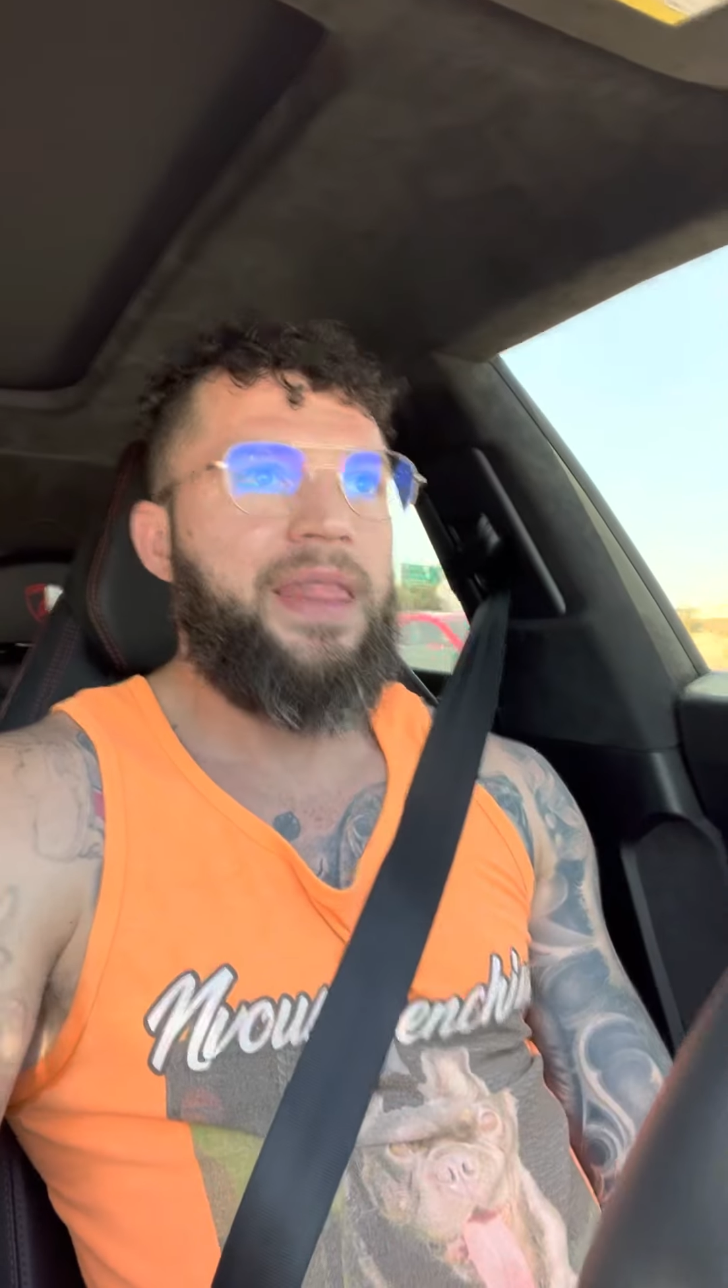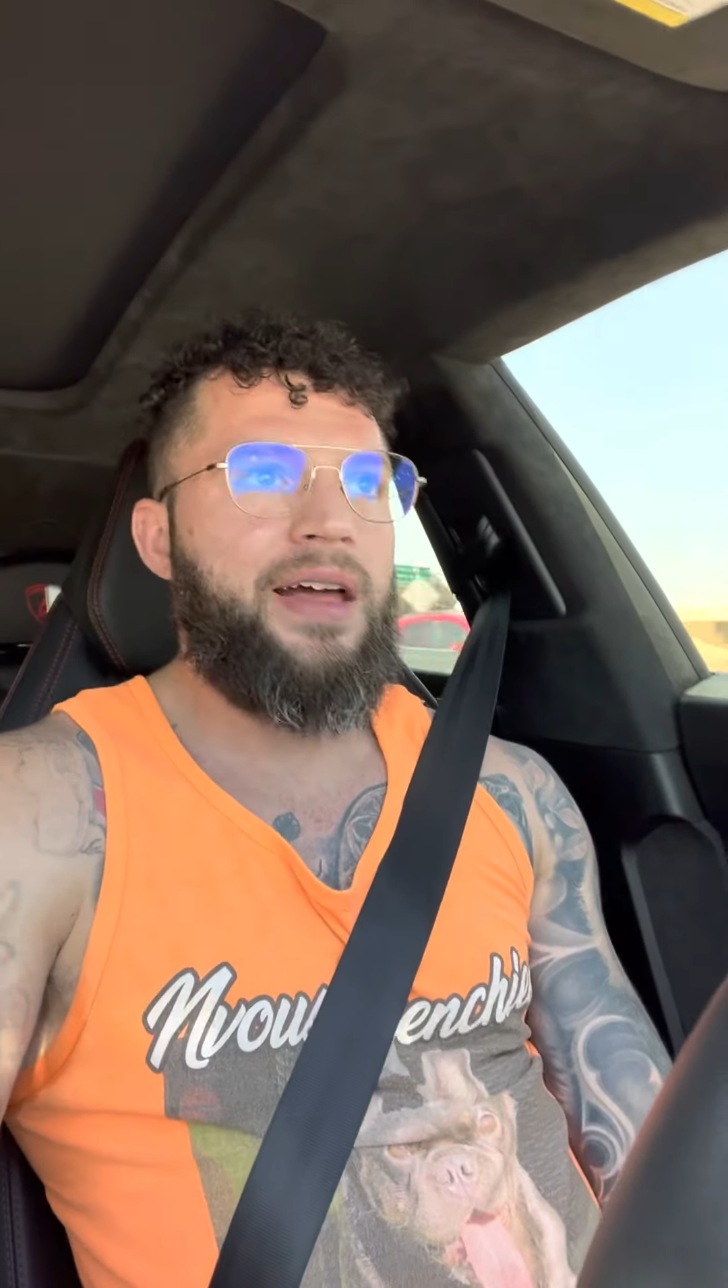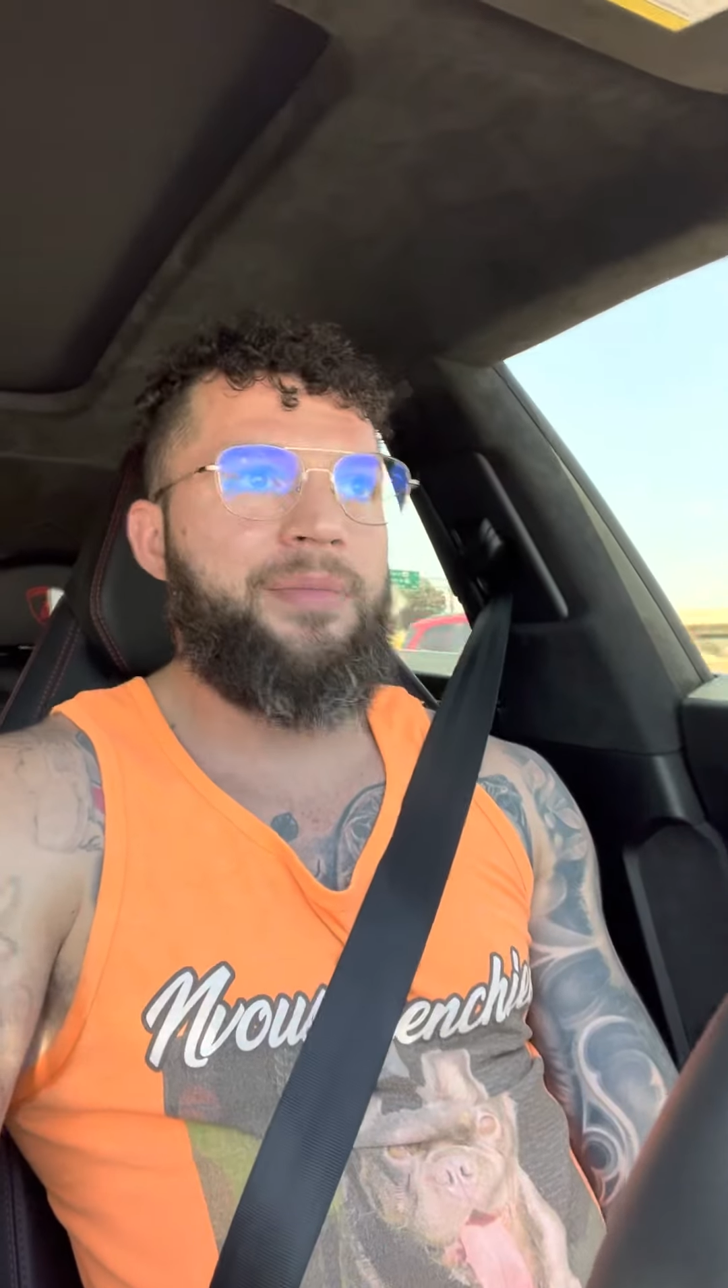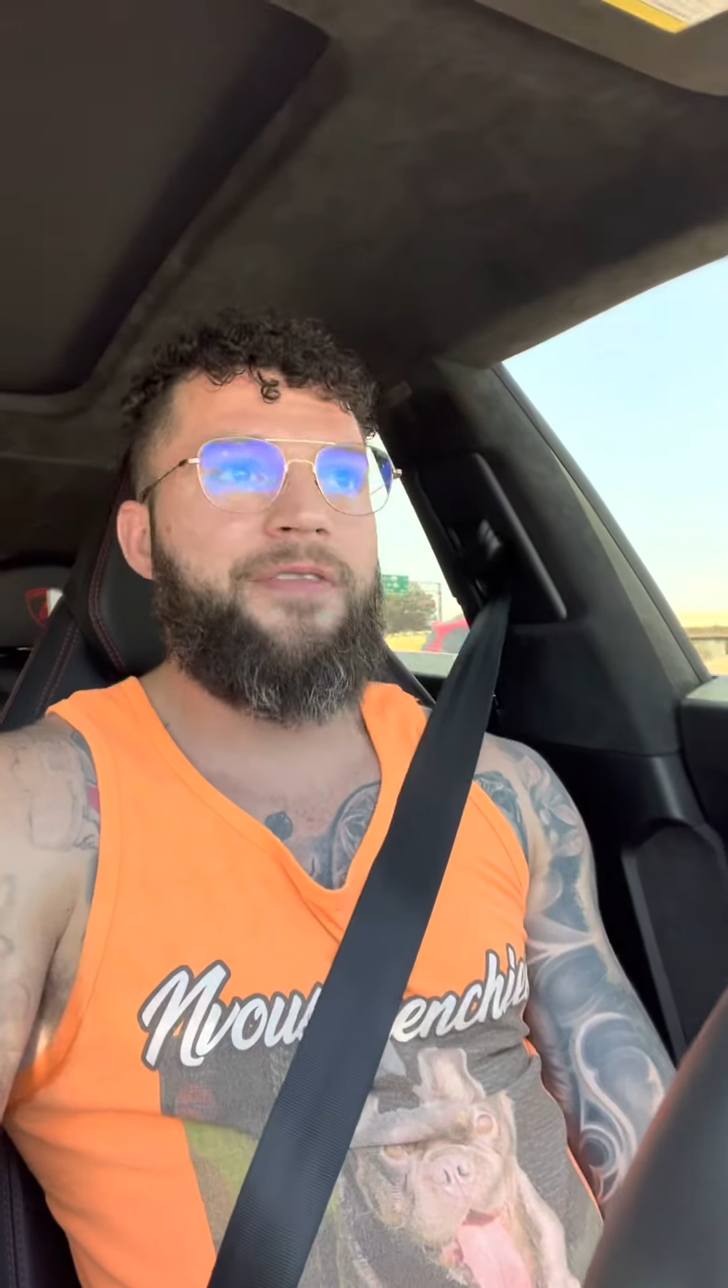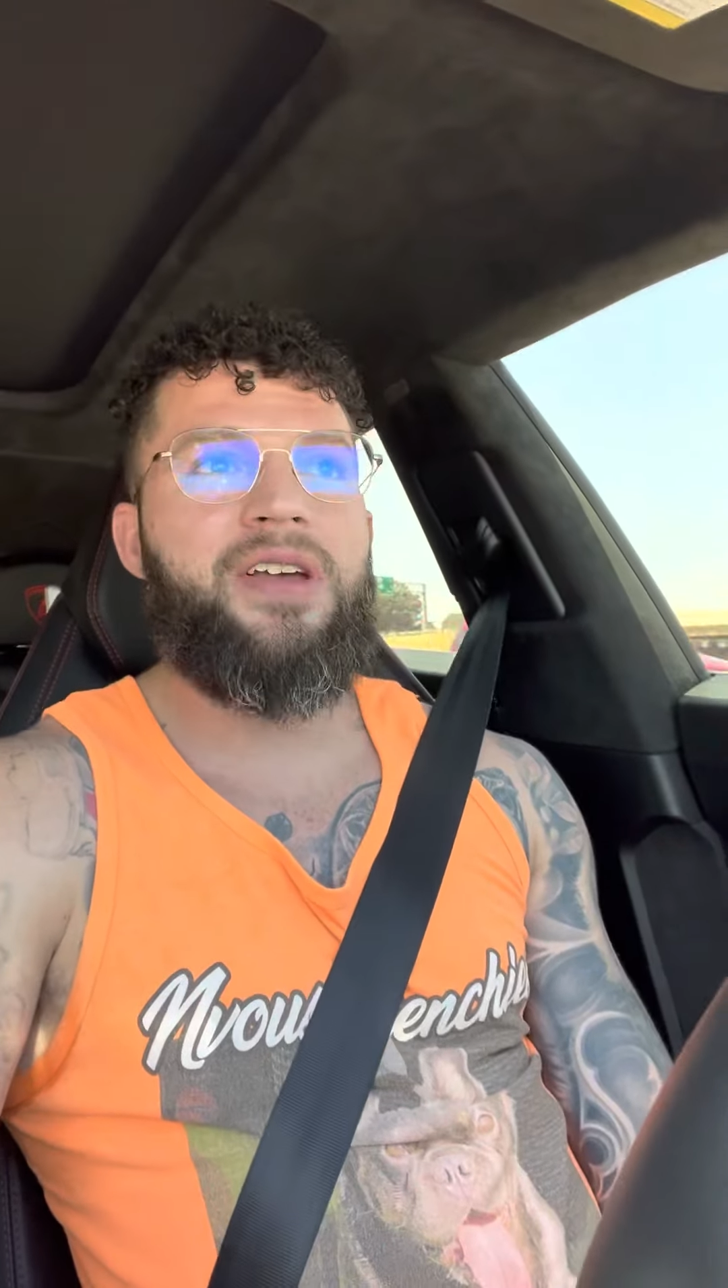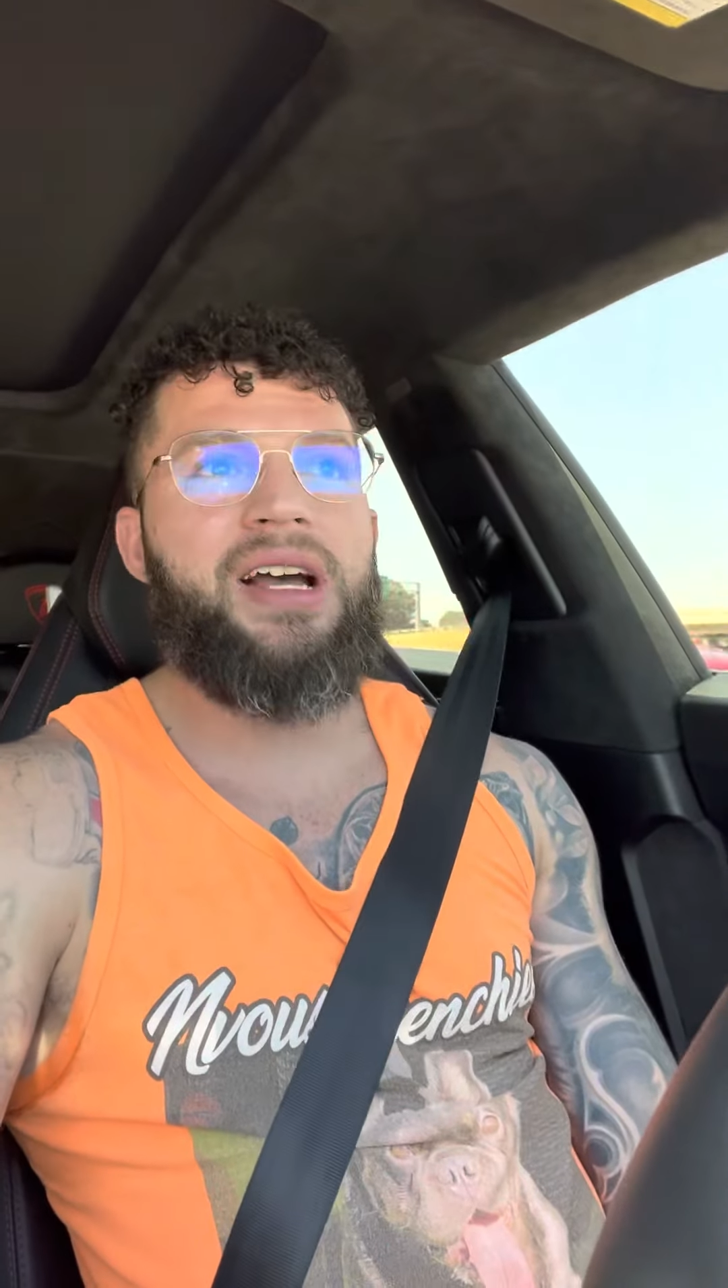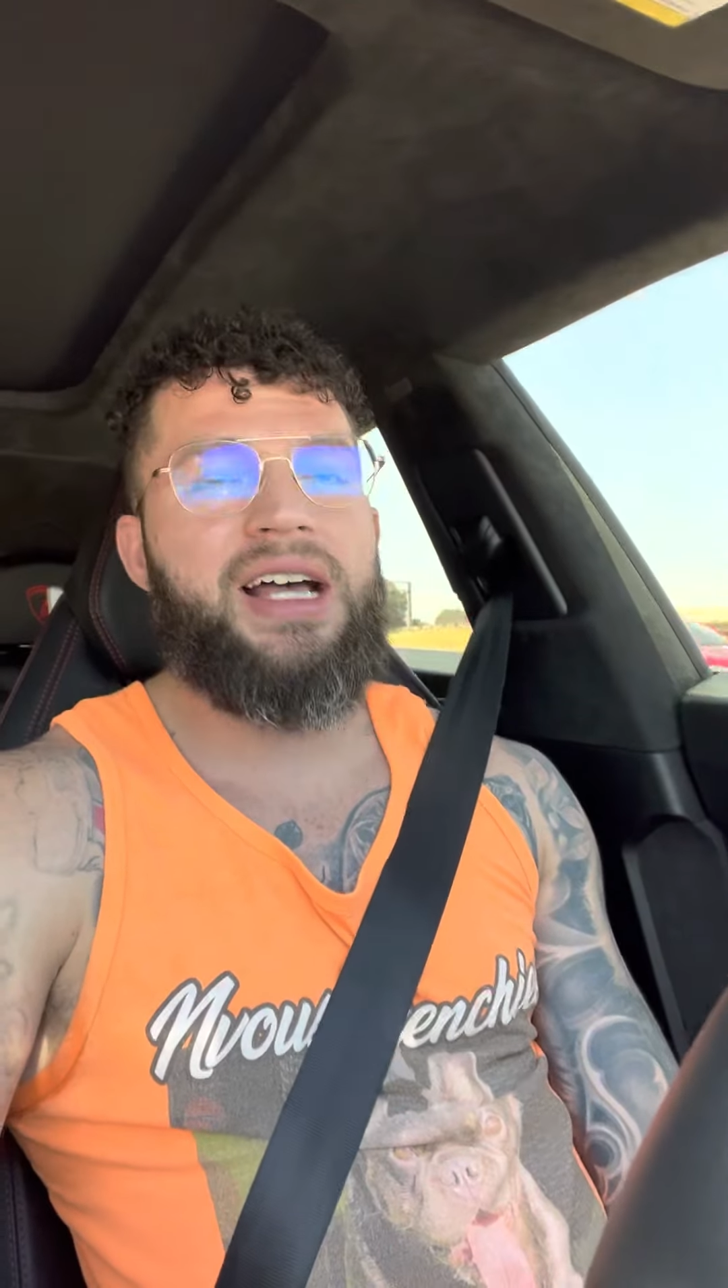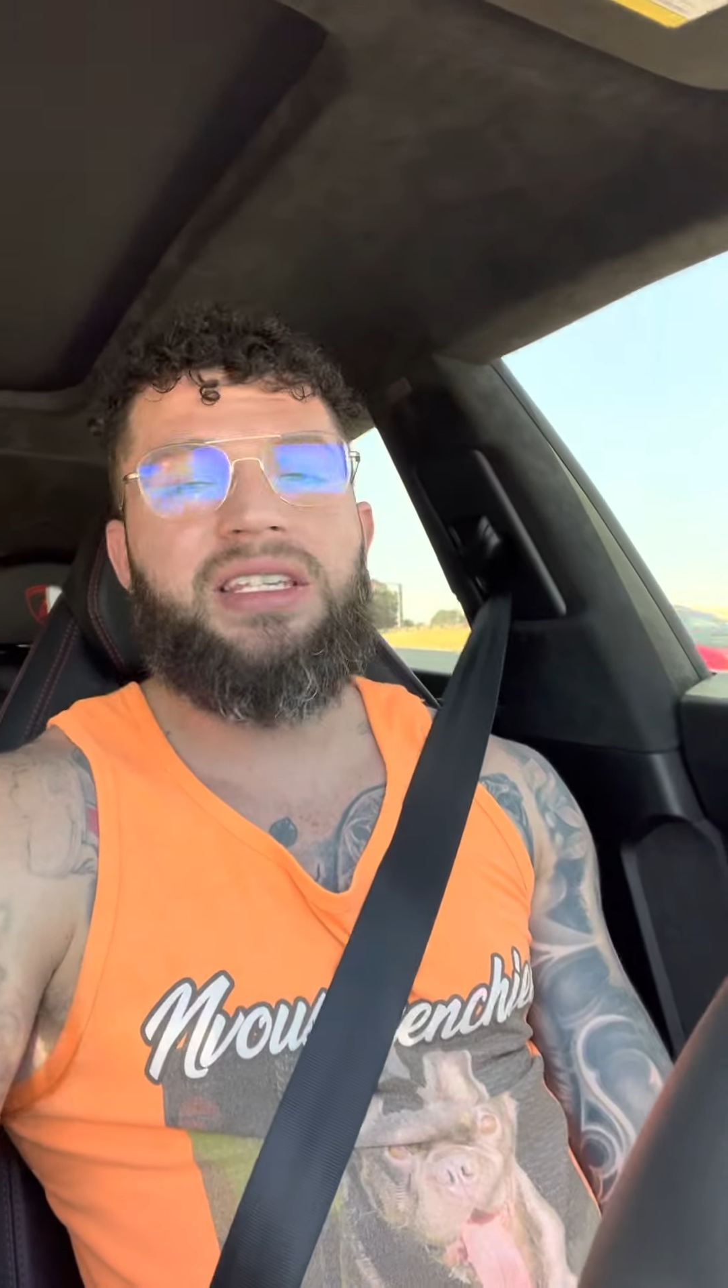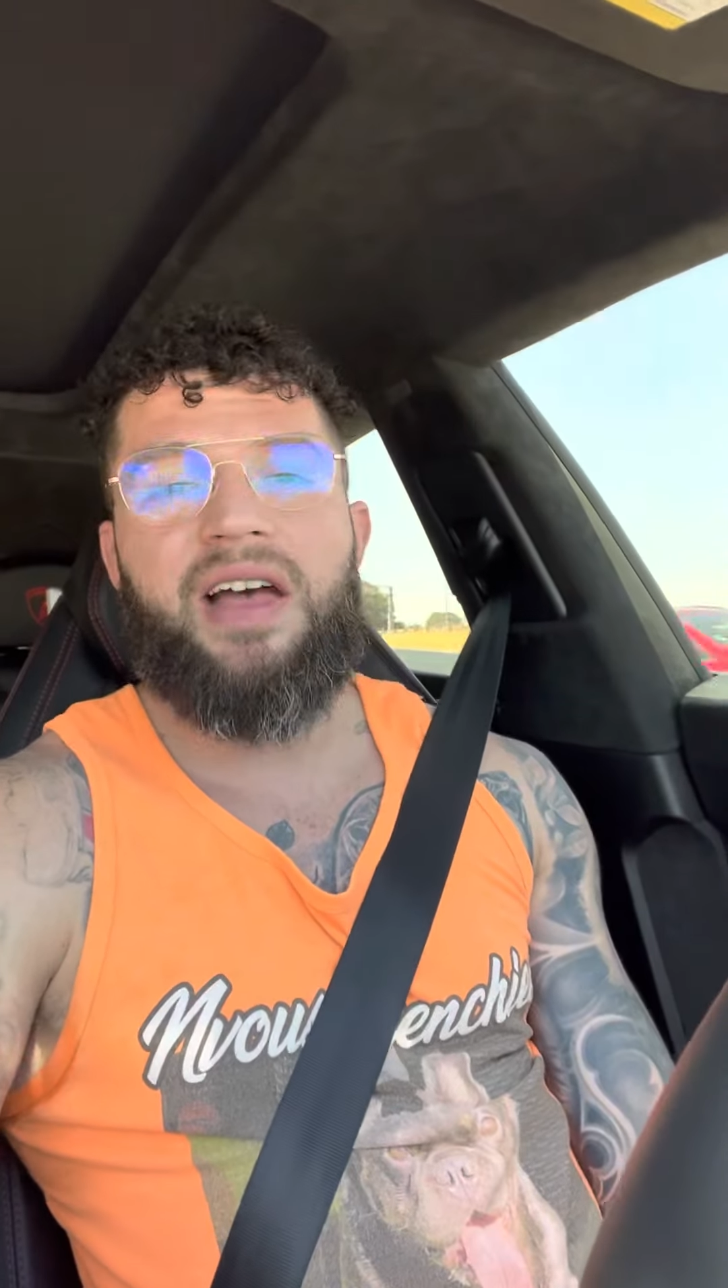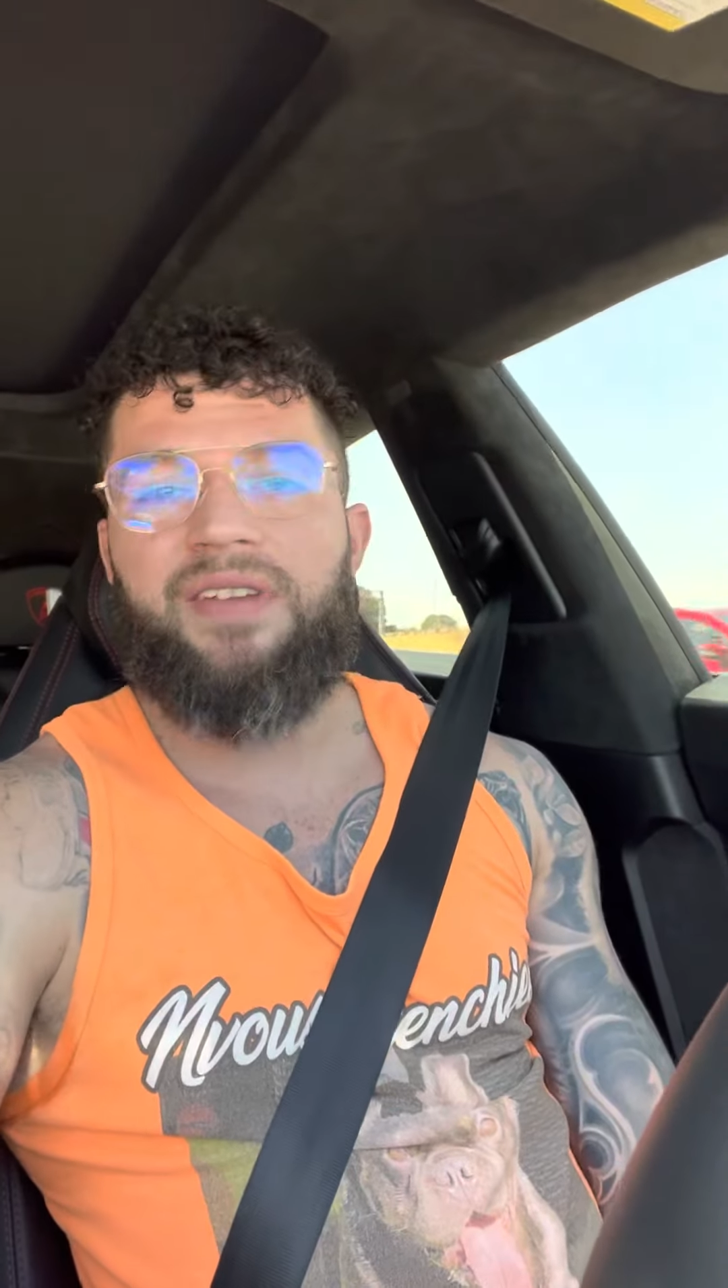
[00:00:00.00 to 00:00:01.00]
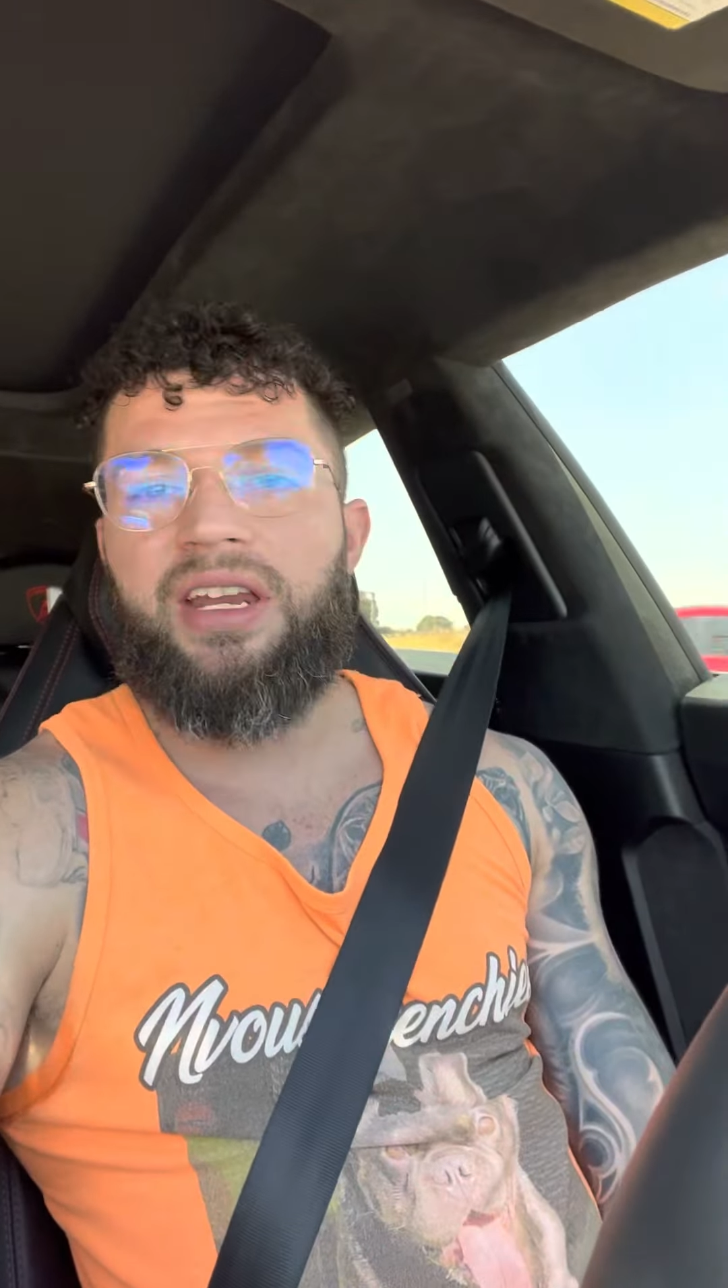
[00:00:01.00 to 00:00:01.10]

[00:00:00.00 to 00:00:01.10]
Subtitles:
If you guys have